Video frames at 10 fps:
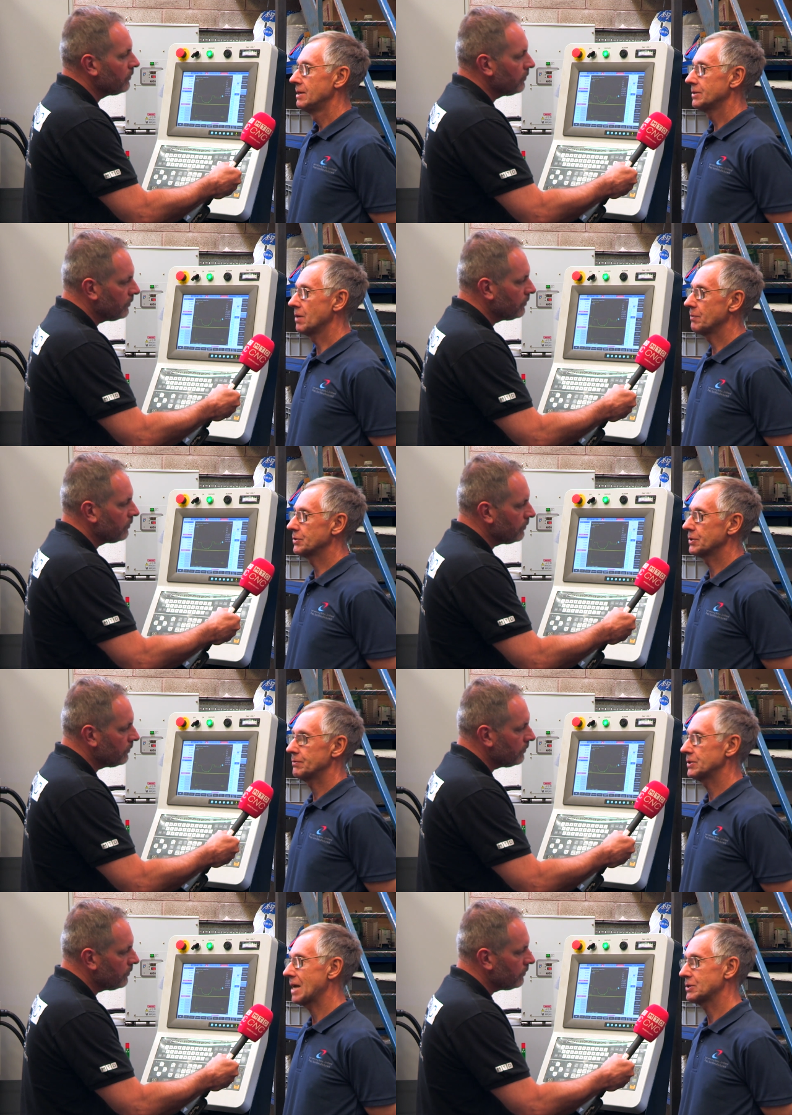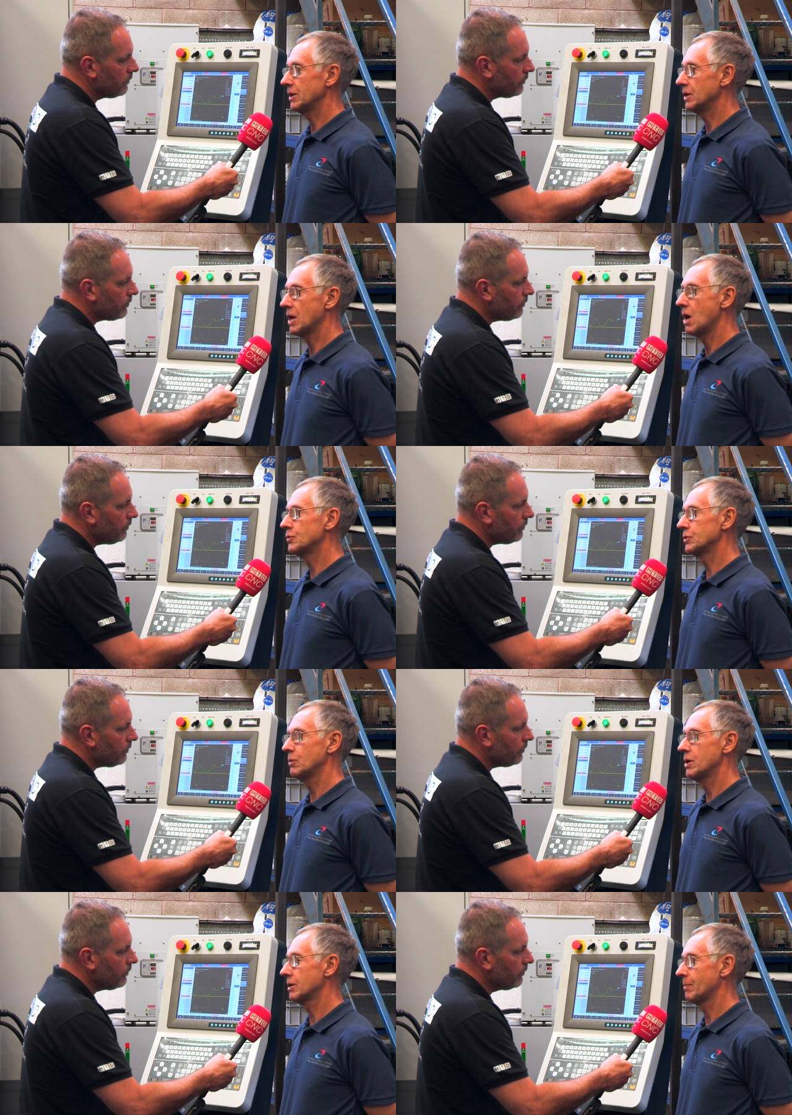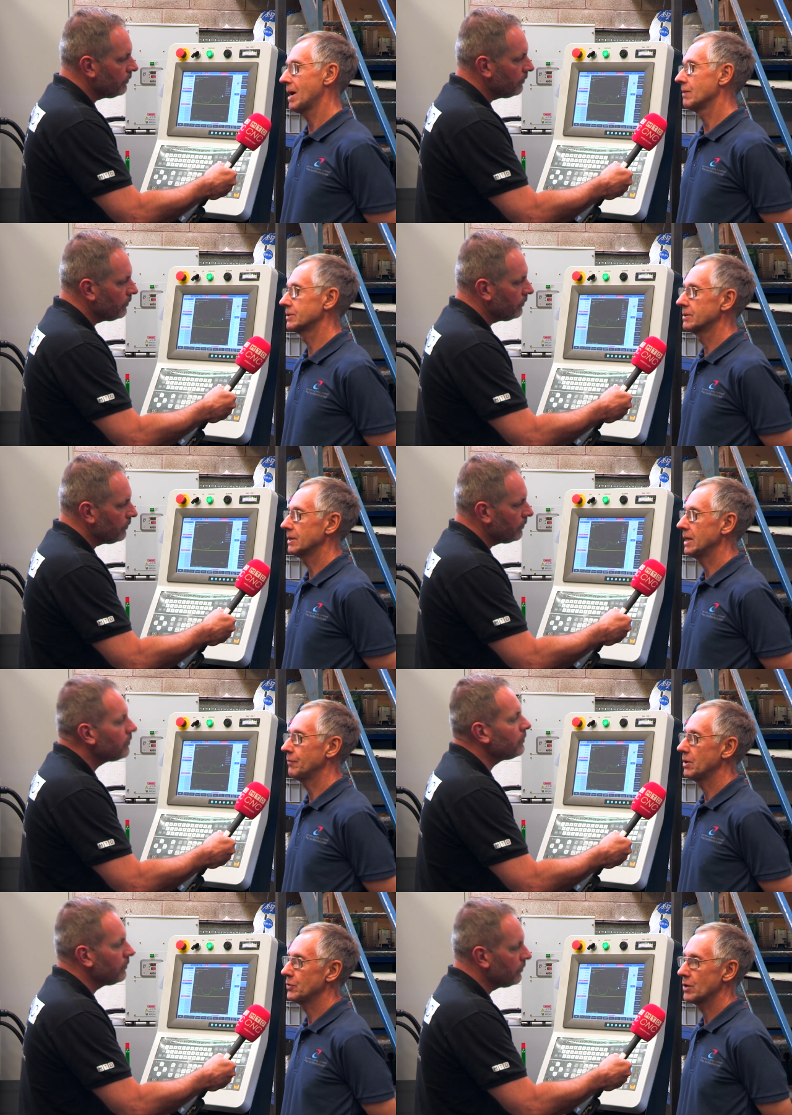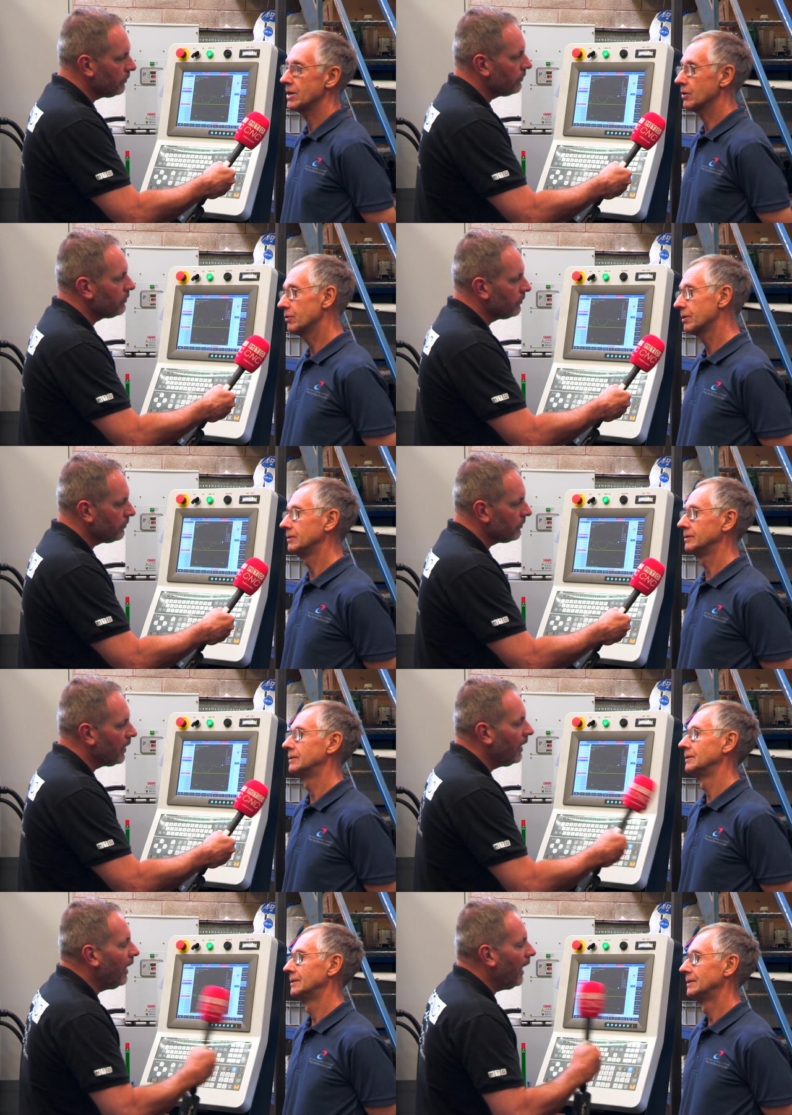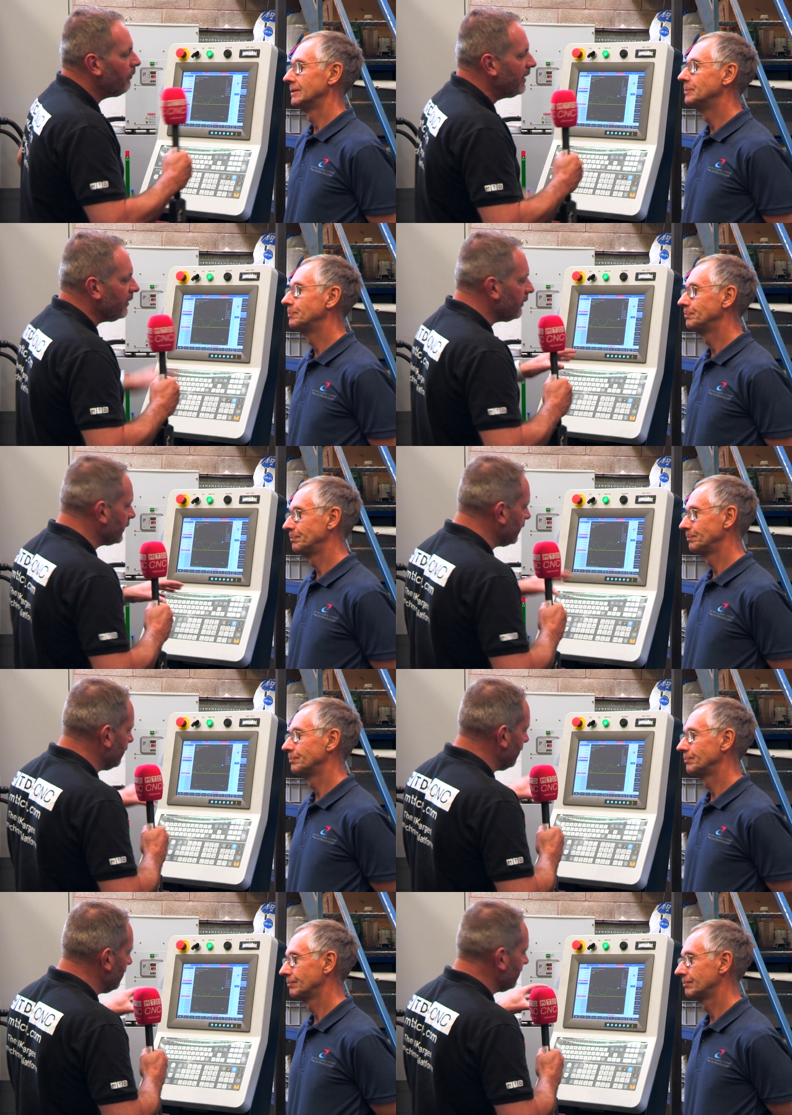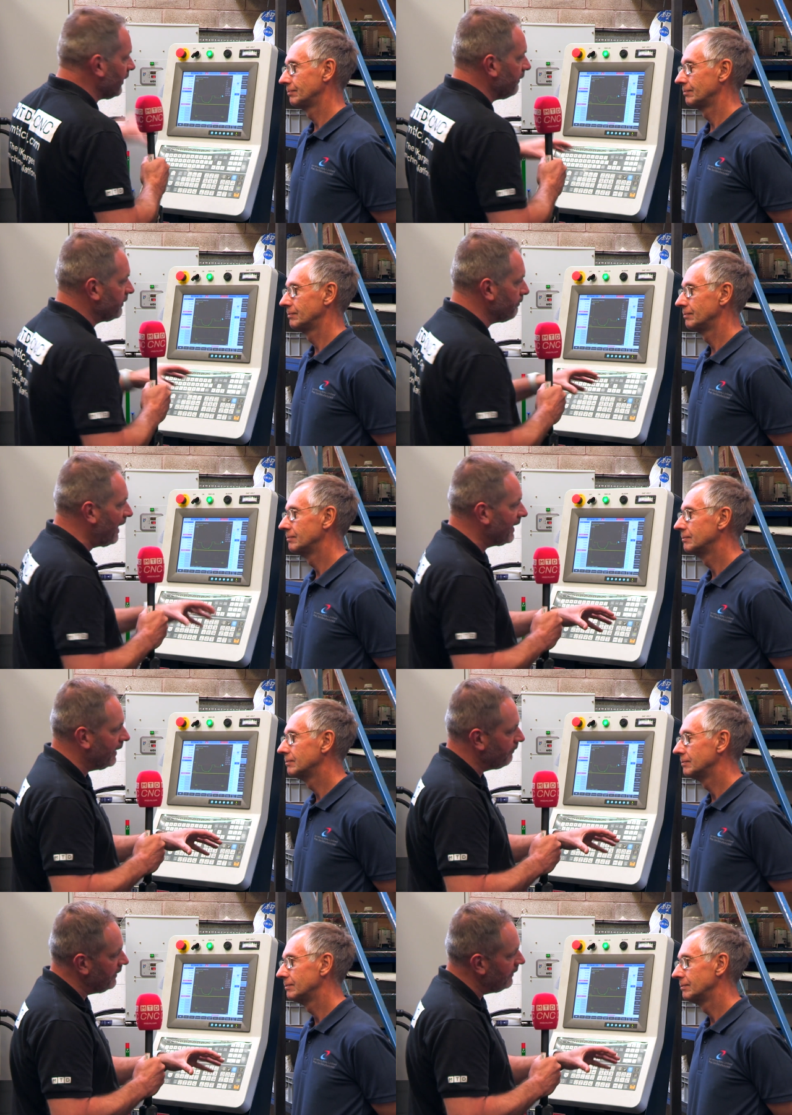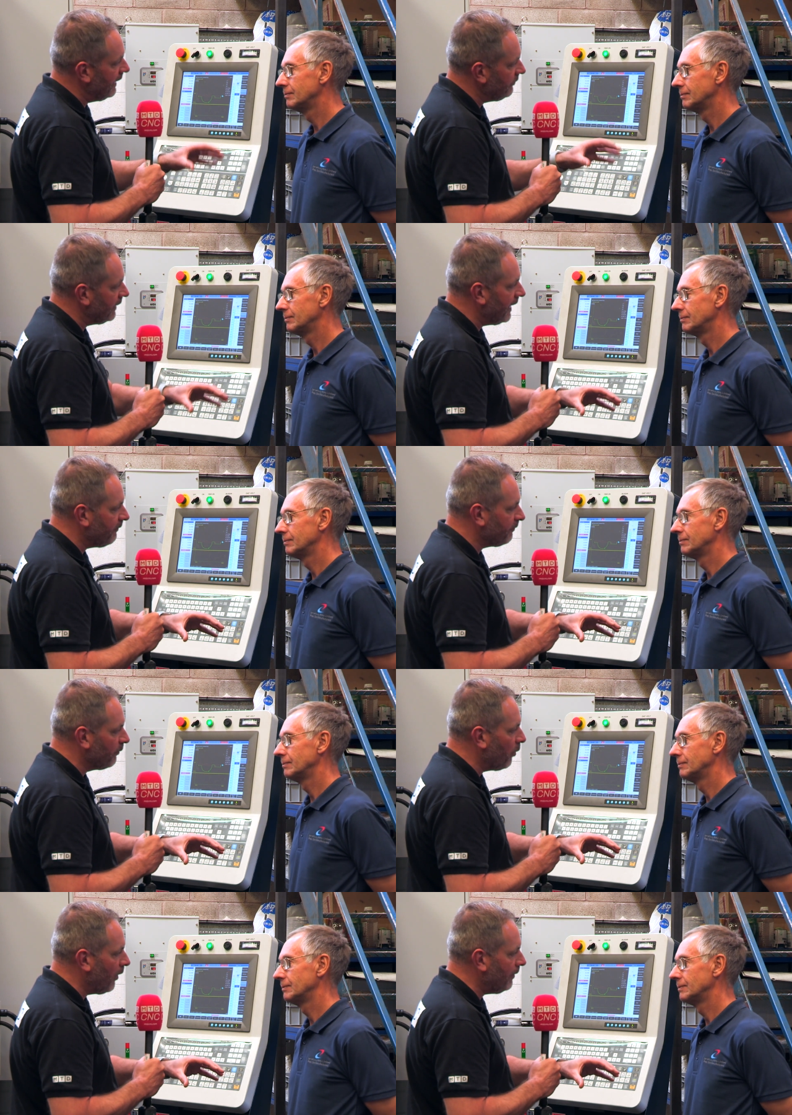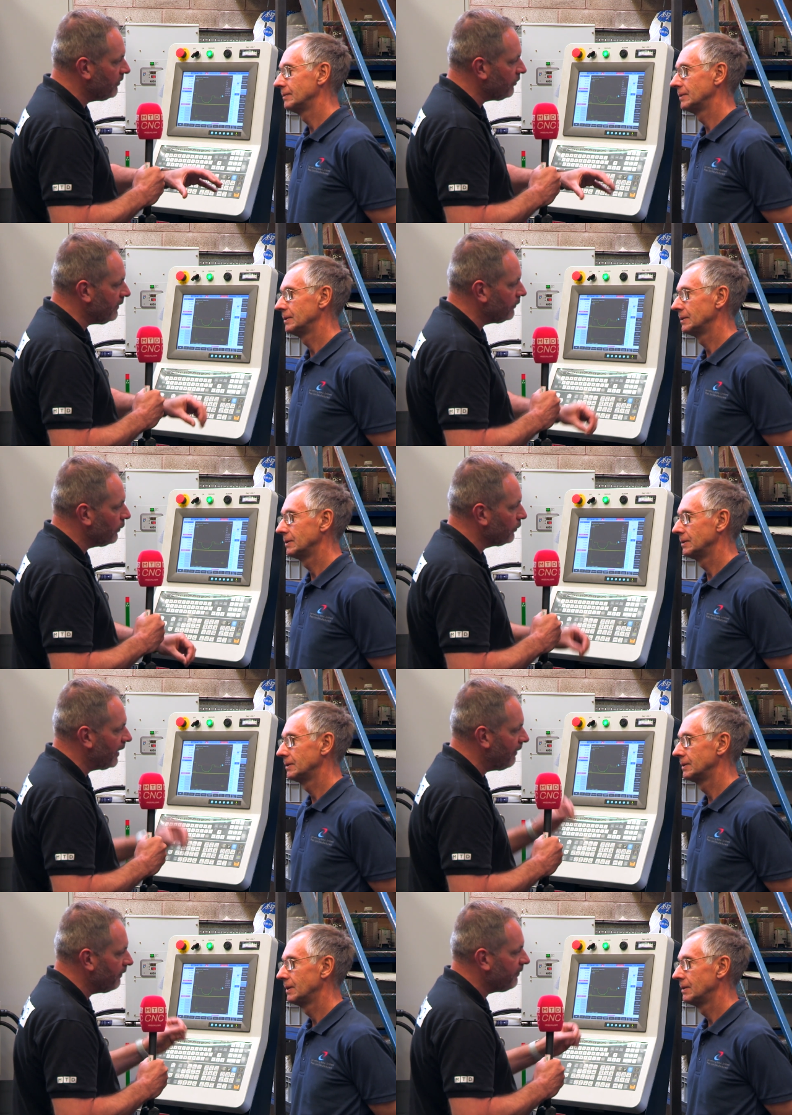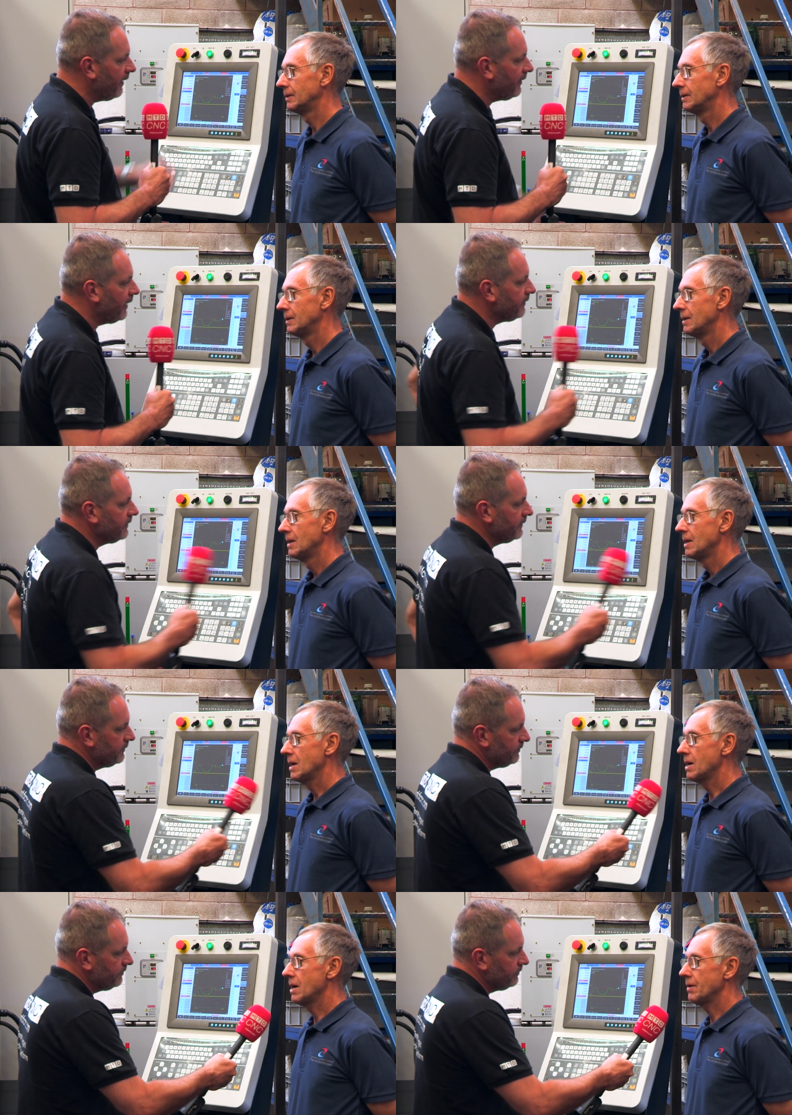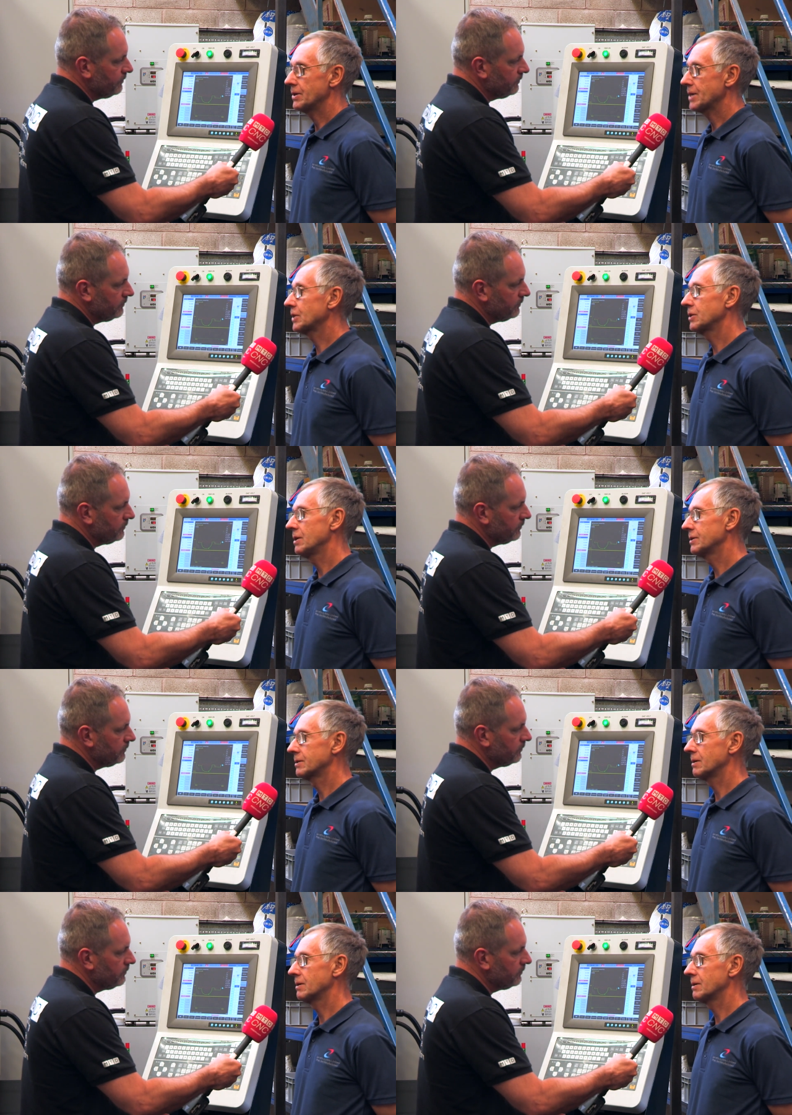Speaker 1: So there's, there's actually loads of work about if, if you're any good.
Speaker 2: And when you look at the service and backup that you actually get from Warwick Machine Tools, how have you found that?
Speaker 1: Uh, it's excellent.